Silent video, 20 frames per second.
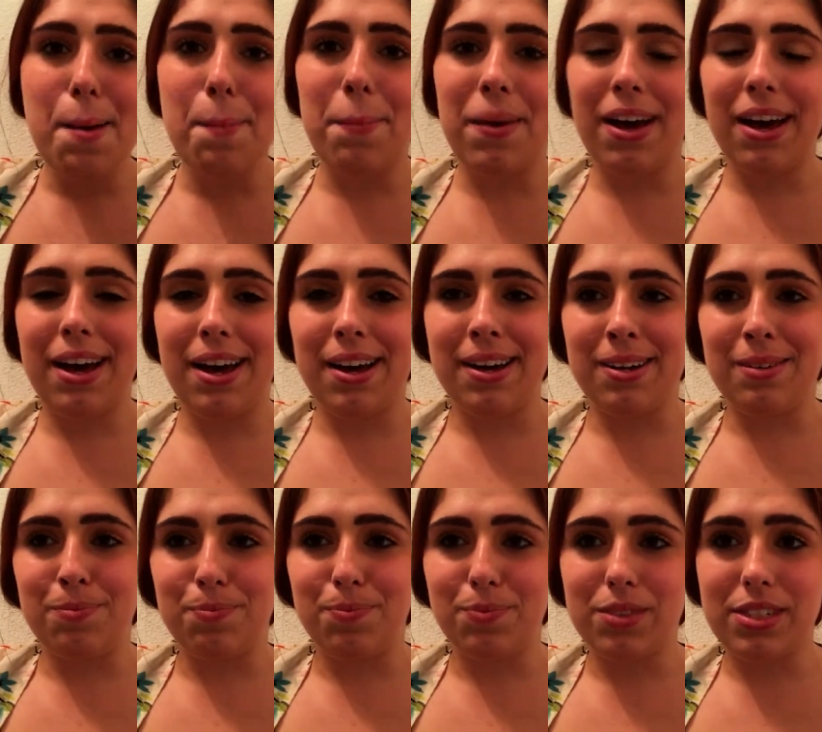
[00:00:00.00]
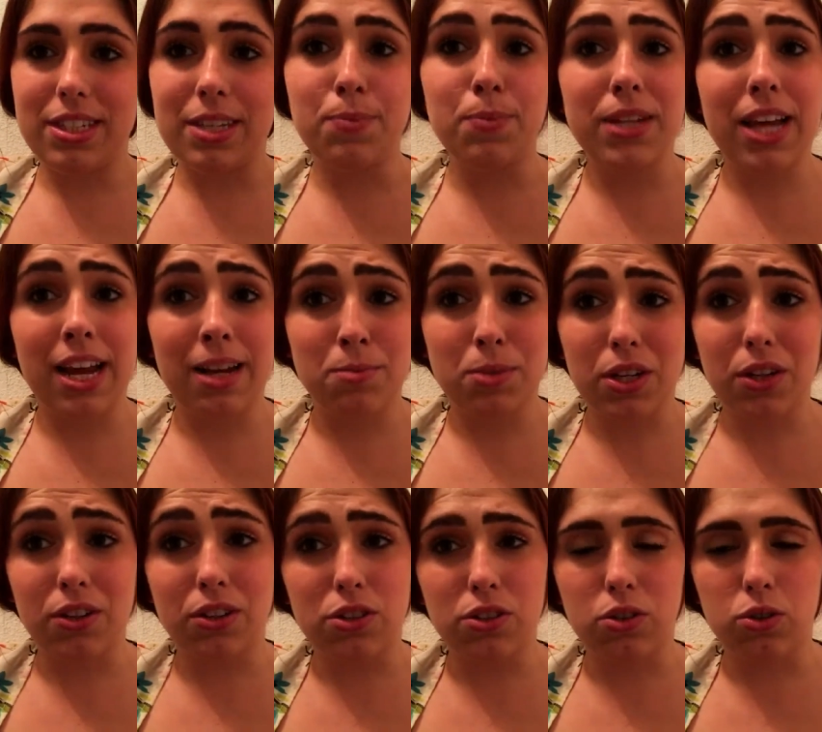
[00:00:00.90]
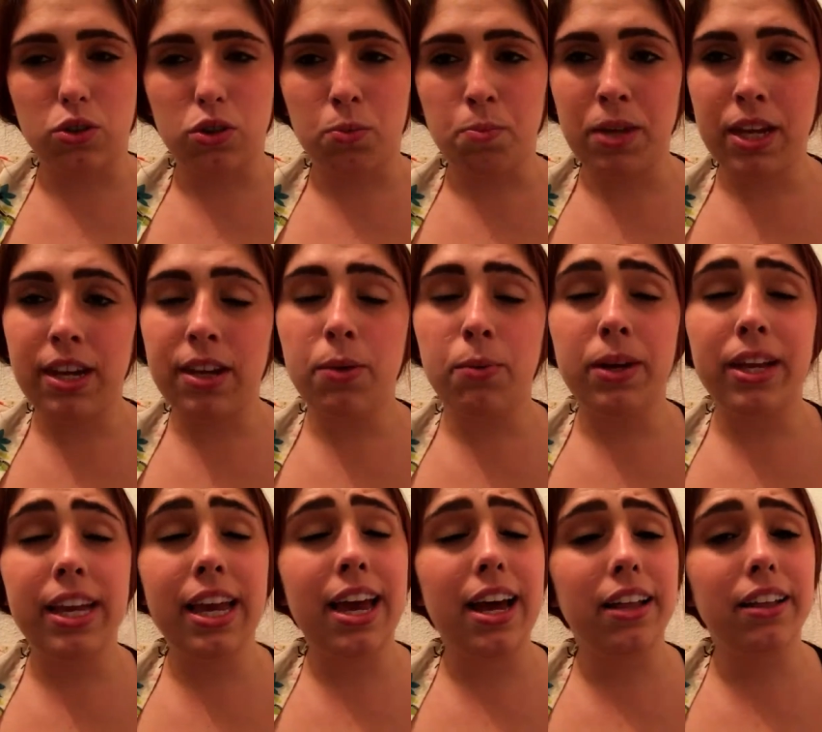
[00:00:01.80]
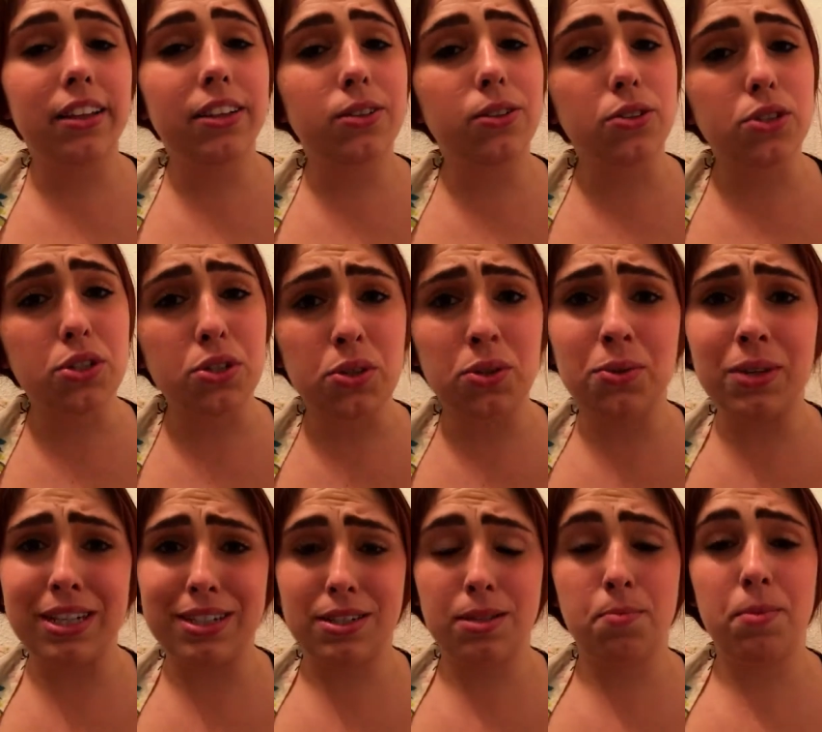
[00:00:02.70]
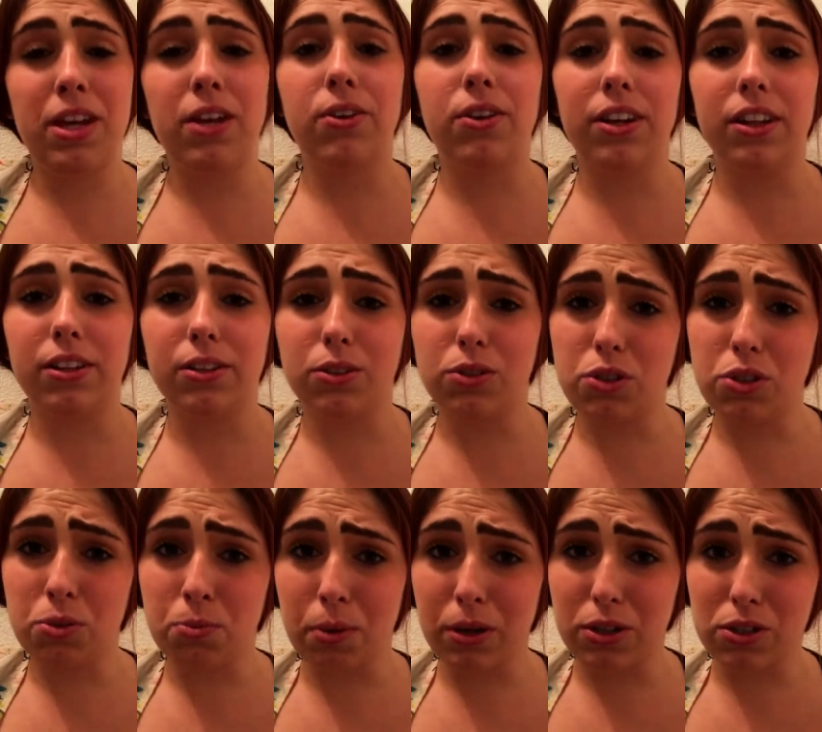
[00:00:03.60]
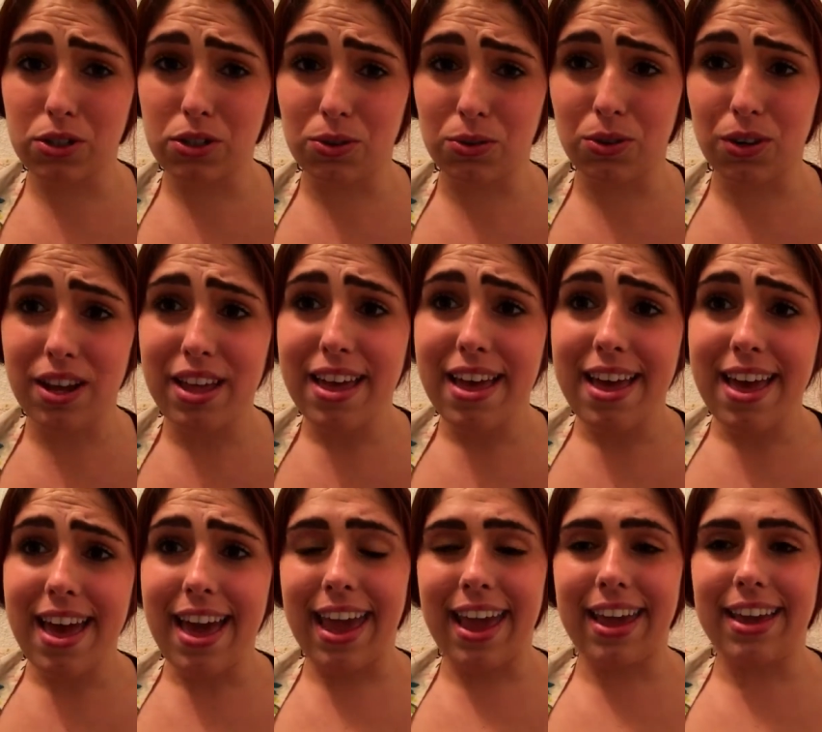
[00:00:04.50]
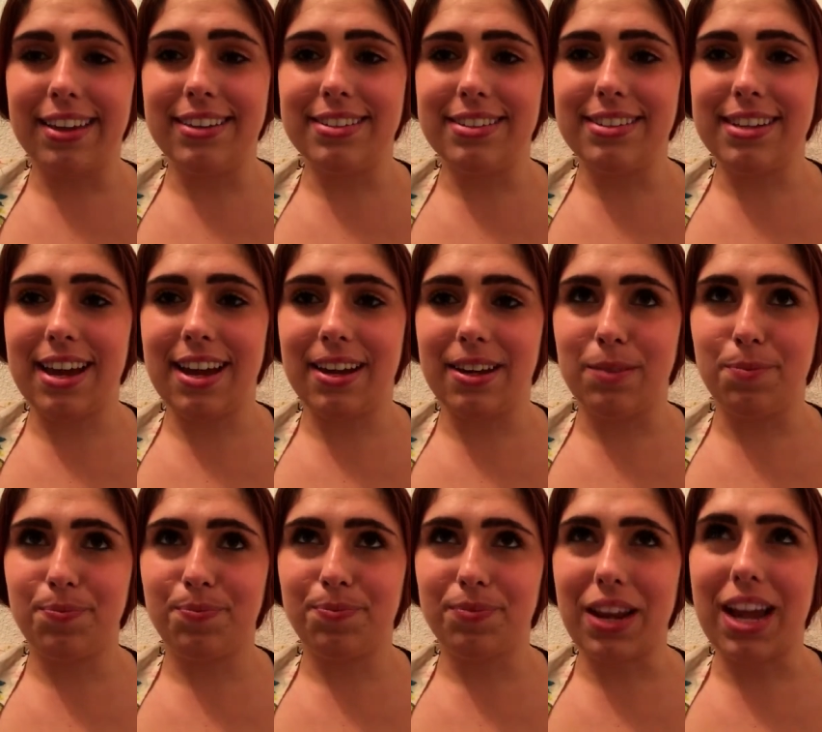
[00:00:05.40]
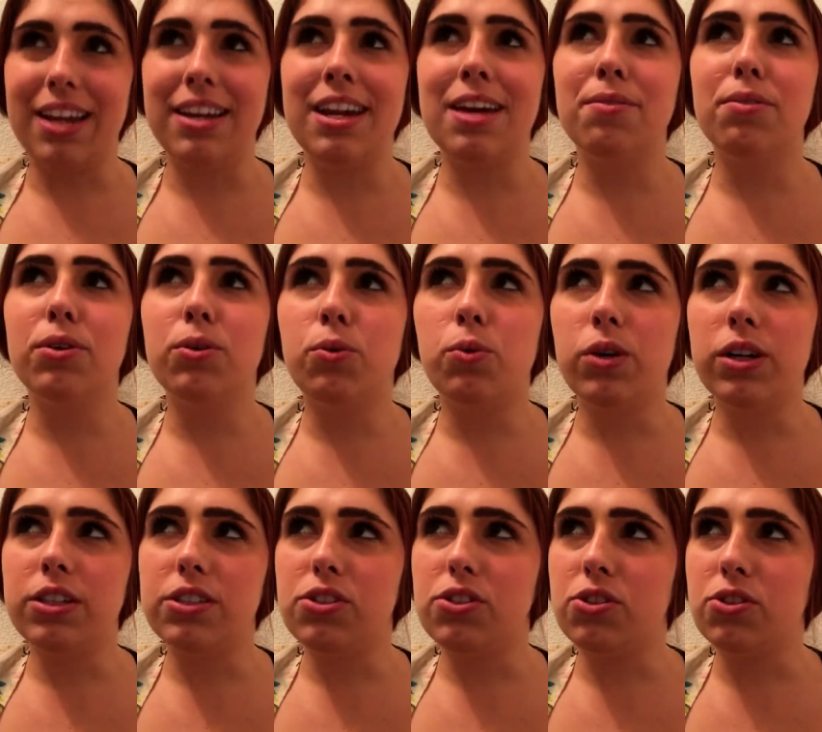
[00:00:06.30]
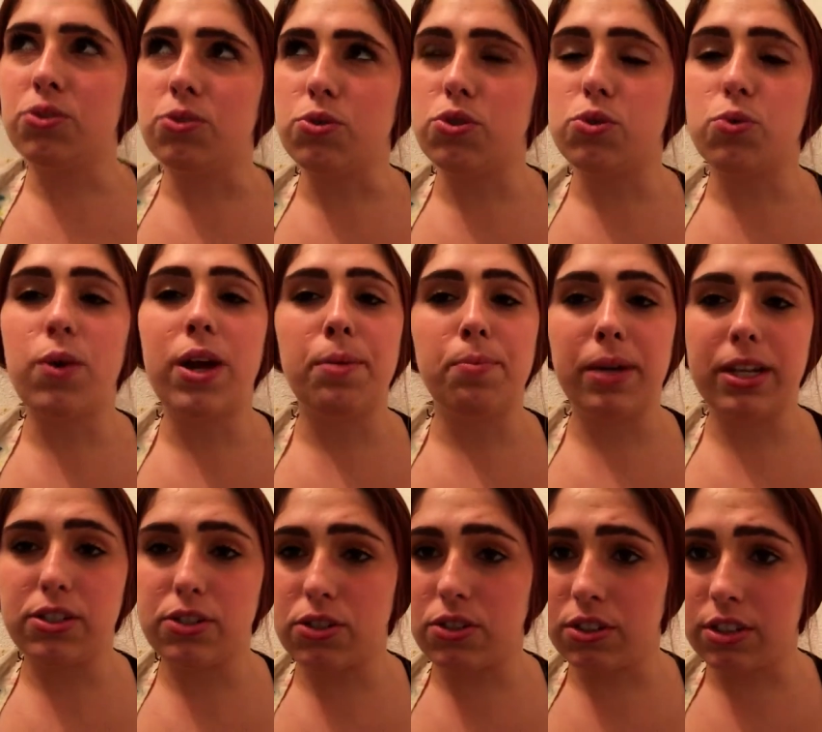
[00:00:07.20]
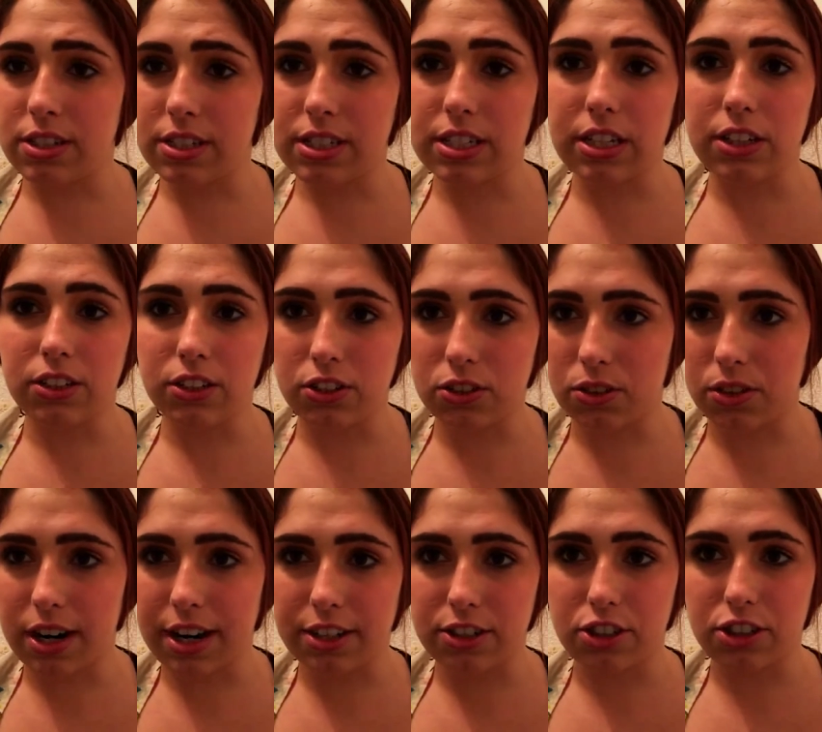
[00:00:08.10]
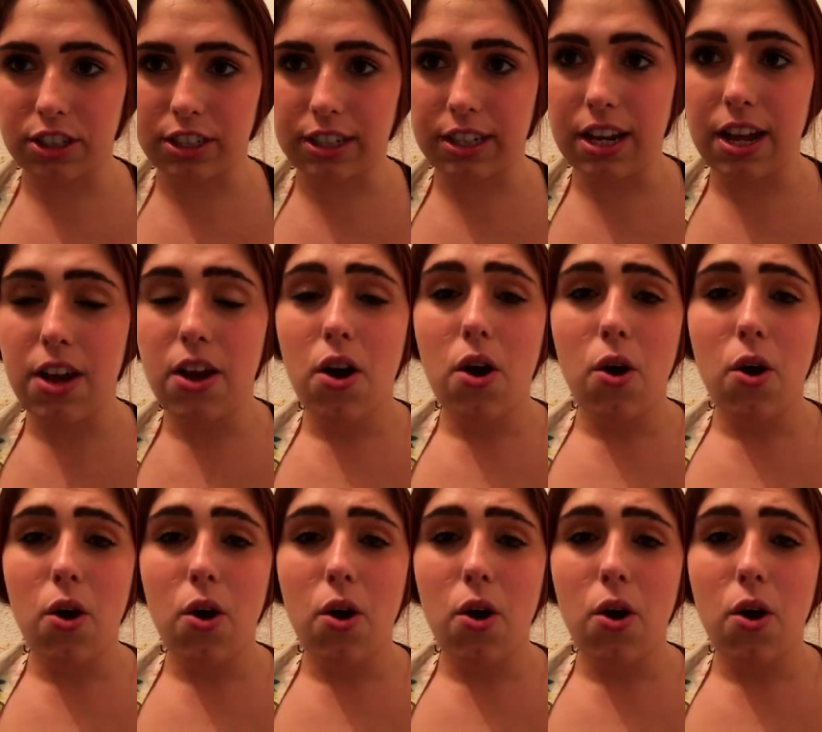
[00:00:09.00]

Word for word: but um, sometimes on our social media we get a little too intimate or a little too personal, and um, I never want to sway my students in a direction